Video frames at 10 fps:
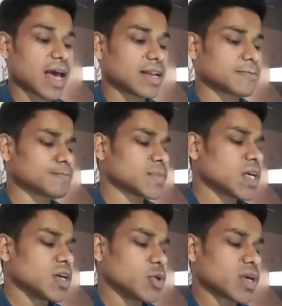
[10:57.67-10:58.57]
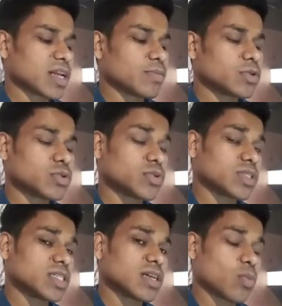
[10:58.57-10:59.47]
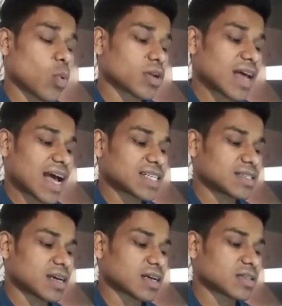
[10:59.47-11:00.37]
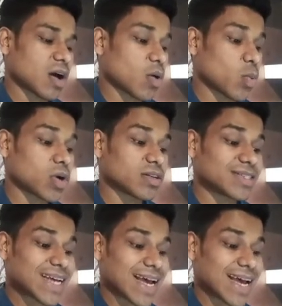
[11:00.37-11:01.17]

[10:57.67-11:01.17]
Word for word: and you can able to see that what are the hashtags how what are the